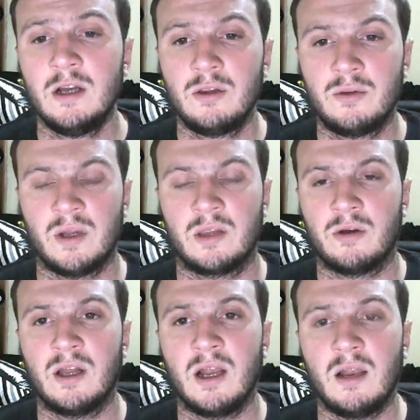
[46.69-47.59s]
to a
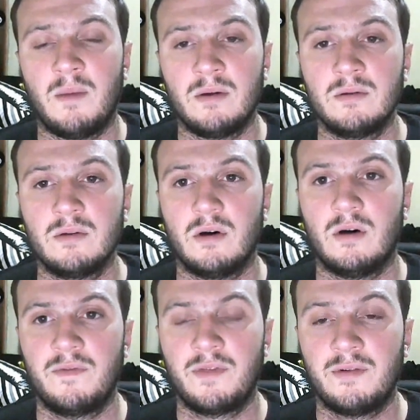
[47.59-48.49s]
total amount
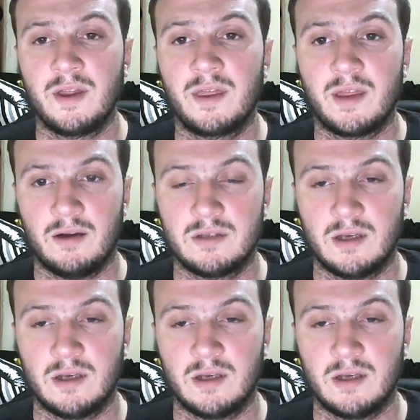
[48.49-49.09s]
of 3000.